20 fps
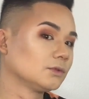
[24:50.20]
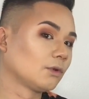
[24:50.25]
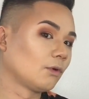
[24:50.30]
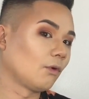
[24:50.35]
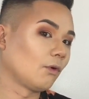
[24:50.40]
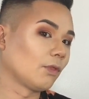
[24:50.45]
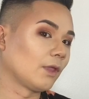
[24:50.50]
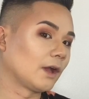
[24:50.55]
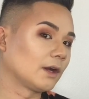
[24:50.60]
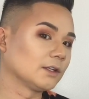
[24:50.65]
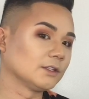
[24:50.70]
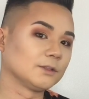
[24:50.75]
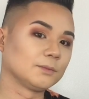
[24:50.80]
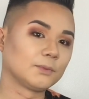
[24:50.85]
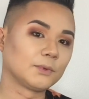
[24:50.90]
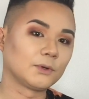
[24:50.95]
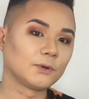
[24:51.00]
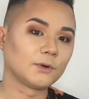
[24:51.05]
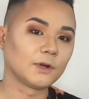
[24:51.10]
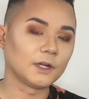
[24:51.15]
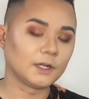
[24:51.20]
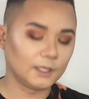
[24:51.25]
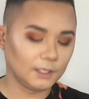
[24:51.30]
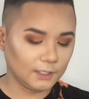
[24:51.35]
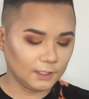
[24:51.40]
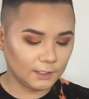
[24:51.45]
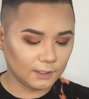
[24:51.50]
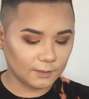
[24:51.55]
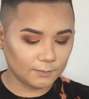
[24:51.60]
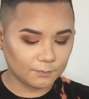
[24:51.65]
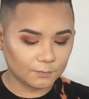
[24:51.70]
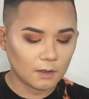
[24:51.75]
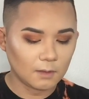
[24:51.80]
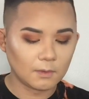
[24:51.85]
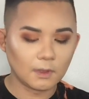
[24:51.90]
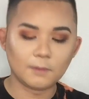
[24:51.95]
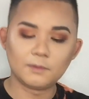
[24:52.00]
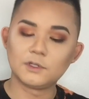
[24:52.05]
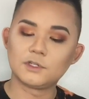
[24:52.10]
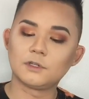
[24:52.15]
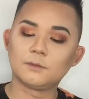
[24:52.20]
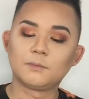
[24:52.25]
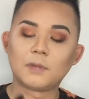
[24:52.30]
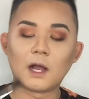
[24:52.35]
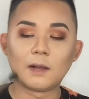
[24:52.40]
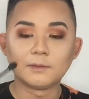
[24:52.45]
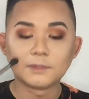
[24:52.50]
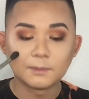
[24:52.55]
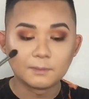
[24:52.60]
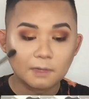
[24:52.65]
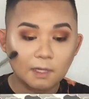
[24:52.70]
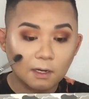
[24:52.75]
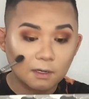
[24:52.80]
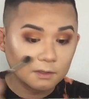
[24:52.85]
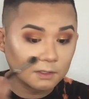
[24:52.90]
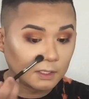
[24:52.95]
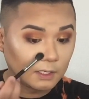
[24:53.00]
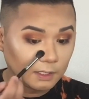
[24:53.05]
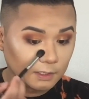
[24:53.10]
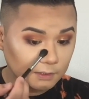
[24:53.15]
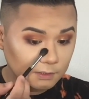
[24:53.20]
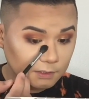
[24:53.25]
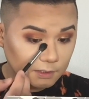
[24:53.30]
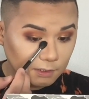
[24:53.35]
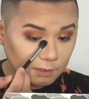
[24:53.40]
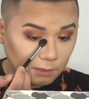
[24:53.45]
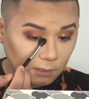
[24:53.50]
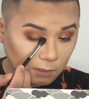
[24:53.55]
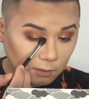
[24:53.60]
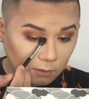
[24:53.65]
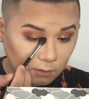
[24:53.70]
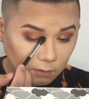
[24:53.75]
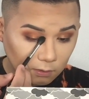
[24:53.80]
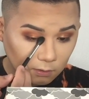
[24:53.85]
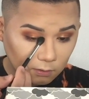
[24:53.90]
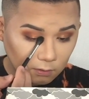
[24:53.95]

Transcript: Well, that is pretty. Maybe we should pop some of that on the inner tear duct.